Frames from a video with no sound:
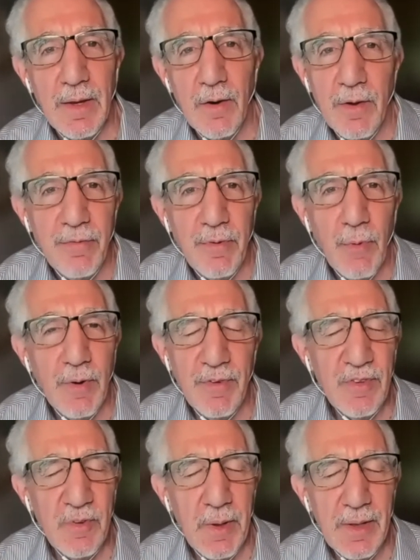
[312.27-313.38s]
if we want
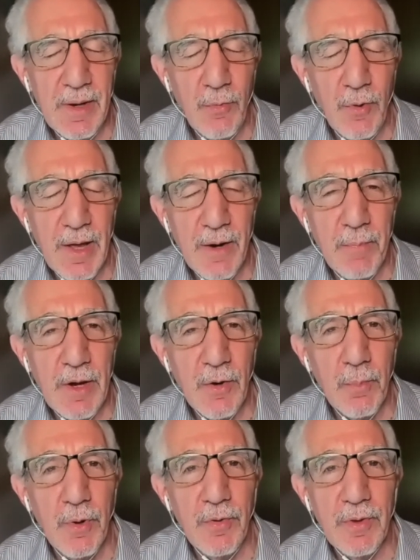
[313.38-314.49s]
visibility, we'll get a bigger
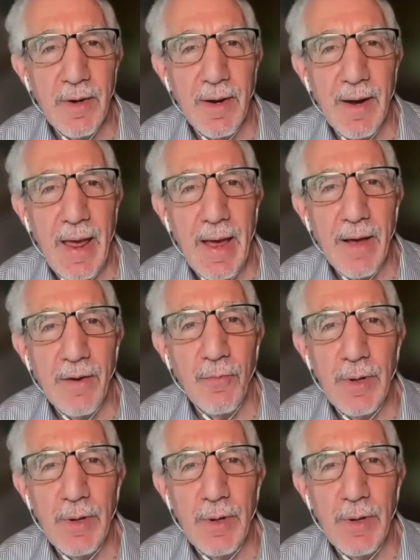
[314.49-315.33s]
booth and an ad.